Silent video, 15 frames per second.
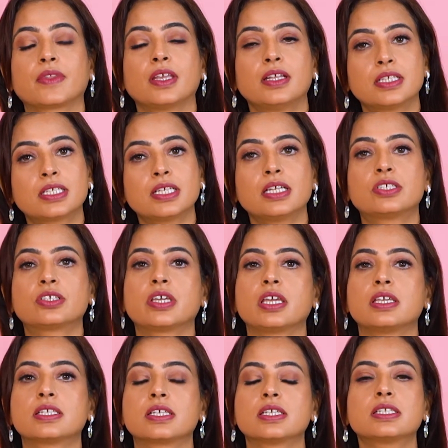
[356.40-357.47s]
In such
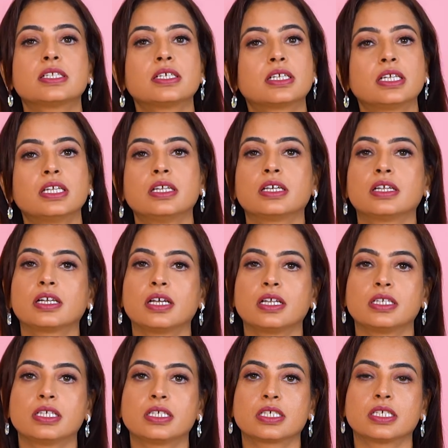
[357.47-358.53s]
cases, the clinical
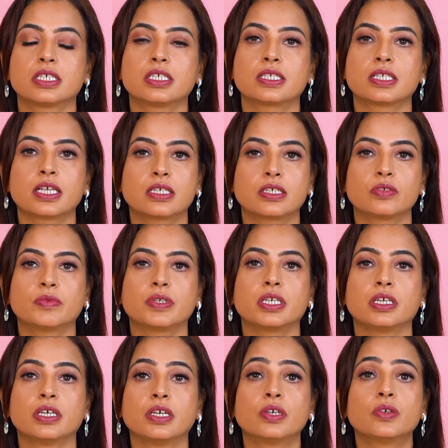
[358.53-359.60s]
condition is said to
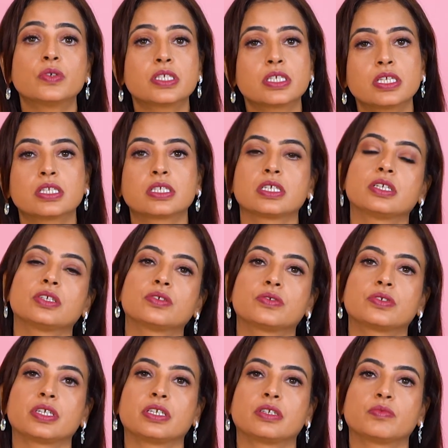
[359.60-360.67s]
be resistant to
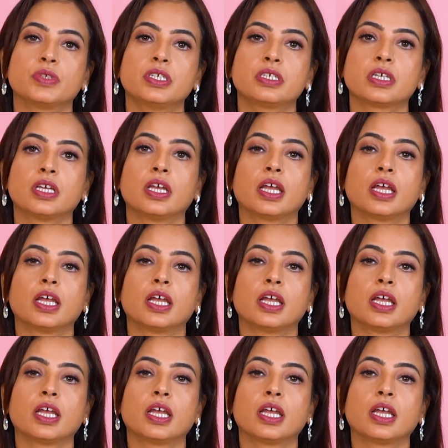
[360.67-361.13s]
treatment,